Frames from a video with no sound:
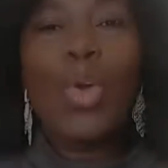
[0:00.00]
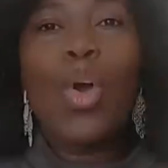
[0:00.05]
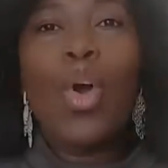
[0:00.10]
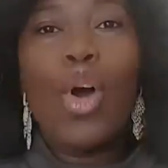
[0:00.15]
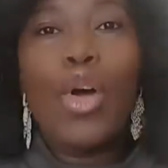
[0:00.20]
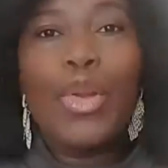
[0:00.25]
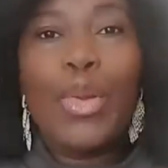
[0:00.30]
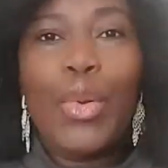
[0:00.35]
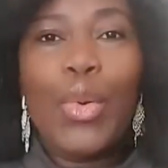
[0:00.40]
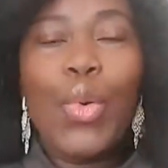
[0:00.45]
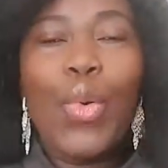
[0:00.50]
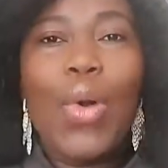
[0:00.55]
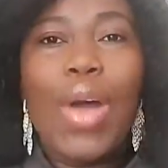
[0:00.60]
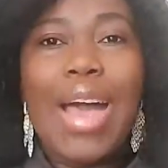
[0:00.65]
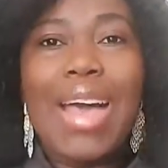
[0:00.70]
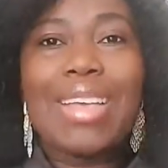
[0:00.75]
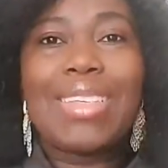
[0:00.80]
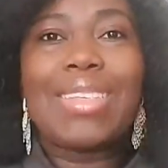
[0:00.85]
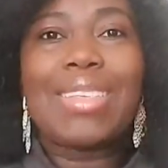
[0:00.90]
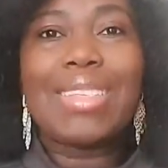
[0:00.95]
all know,
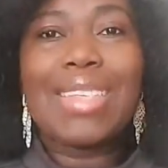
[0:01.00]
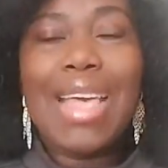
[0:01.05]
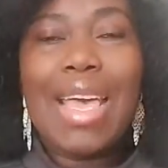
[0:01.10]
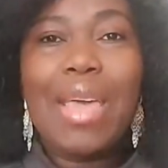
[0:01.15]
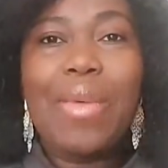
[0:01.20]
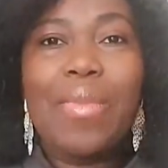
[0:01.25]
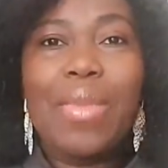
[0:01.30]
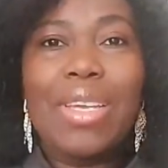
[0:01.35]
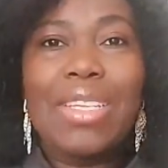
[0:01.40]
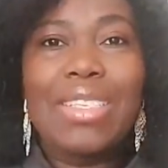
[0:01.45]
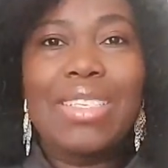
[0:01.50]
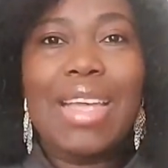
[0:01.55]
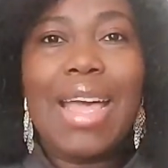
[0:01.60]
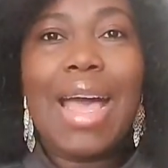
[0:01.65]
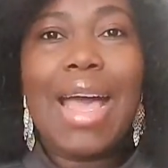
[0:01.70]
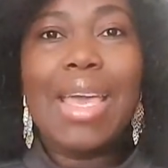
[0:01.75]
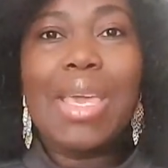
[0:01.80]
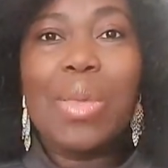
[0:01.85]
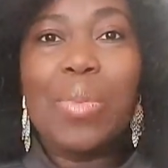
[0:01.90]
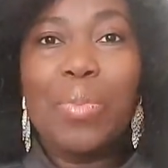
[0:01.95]
assignments
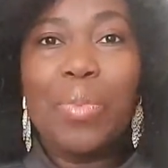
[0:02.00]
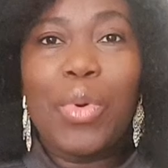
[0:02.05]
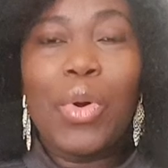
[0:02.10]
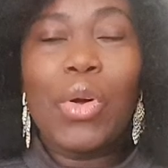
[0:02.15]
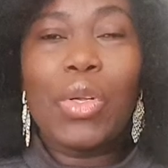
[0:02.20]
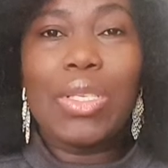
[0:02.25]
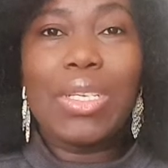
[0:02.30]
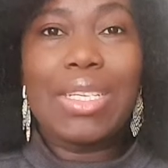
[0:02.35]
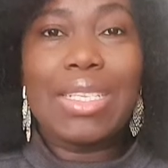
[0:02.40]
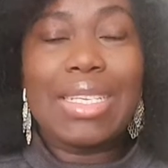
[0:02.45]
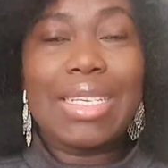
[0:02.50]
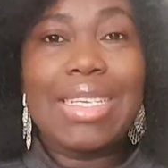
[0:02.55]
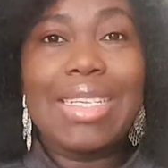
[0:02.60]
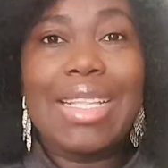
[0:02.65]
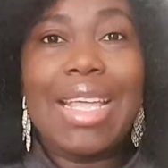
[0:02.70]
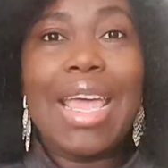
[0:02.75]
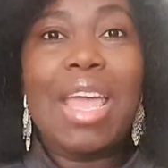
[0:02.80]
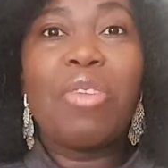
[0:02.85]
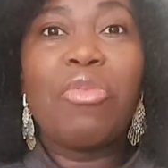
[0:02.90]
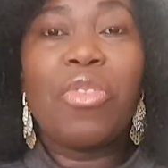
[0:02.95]
are important
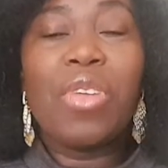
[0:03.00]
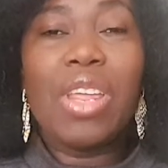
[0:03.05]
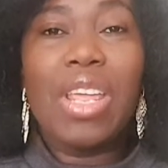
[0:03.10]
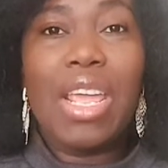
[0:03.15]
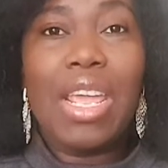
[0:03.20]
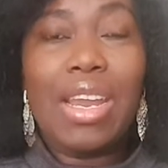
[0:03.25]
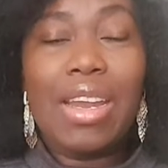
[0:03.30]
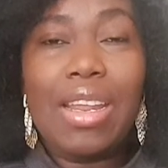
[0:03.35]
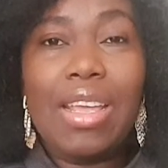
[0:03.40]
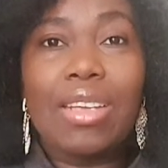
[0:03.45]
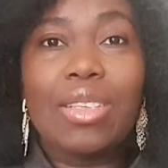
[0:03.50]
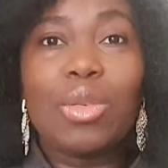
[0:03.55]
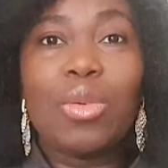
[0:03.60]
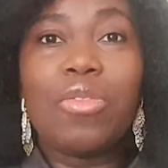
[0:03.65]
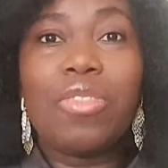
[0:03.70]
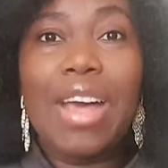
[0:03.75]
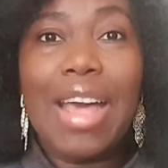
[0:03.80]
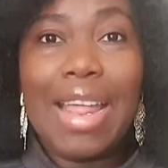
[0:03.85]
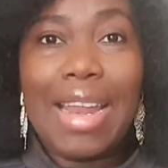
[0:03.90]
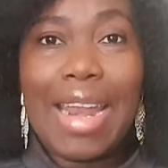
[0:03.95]
in every areas
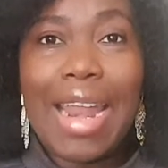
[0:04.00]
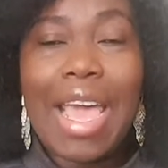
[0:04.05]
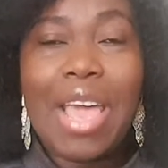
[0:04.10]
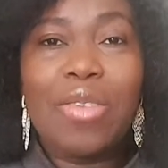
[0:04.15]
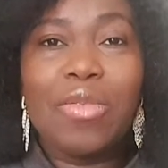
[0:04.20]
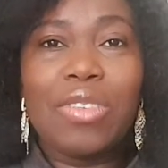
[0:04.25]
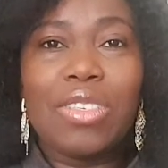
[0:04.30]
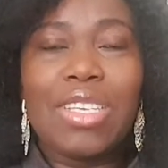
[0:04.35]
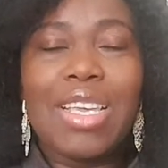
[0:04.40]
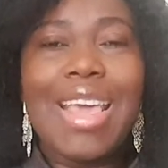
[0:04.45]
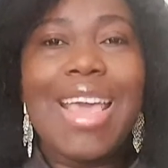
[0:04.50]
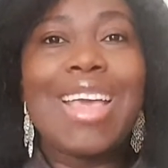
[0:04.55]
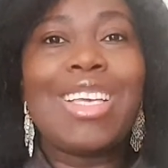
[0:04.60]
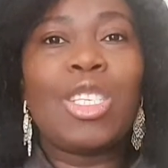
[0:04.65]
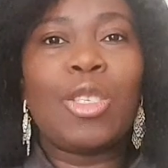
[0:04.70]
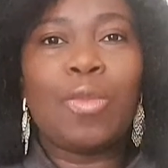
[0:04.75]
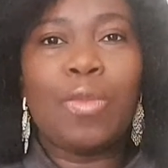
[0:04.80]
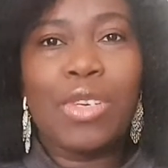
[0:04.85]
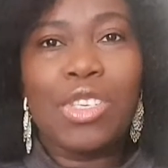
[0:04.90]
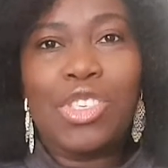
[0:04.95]
of our lives,
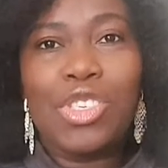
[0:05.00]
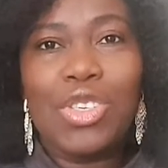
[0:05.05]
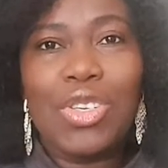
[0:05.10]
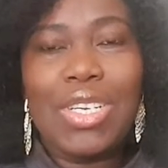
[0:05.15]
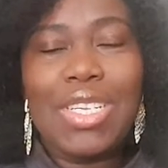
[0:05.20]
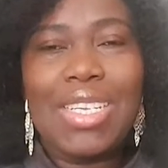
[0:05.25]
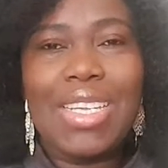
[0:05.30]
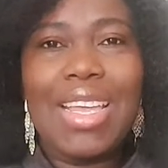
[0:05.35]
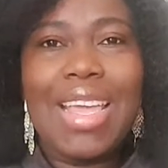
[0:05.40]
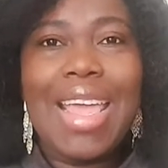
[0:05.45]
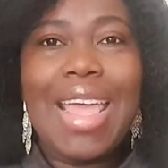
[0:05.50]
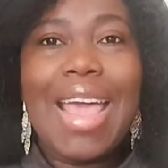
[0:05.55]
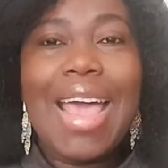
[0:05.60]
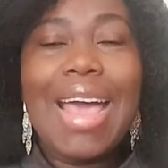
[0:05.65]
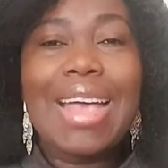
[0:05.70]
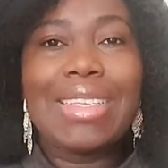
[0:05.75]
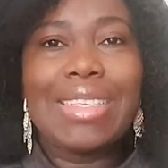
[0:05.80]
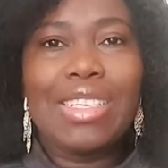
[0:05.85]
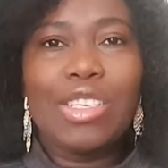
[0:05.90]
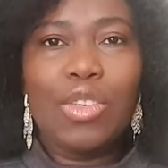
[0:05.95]
especially
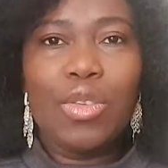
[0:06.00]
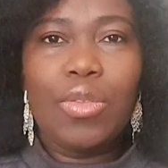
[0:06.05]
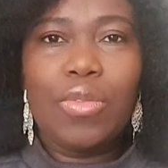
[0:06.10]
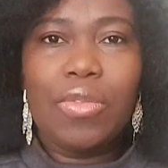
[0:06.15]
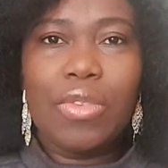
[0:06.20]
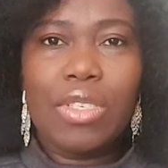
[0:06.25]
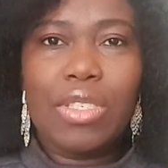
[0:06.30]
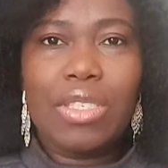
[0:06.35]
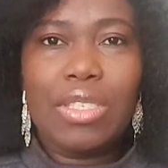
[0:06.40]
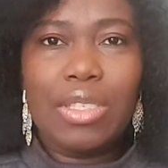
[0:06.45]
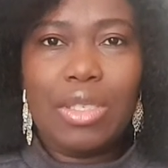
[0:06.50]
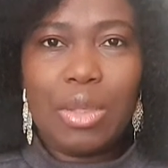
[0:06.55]
as a university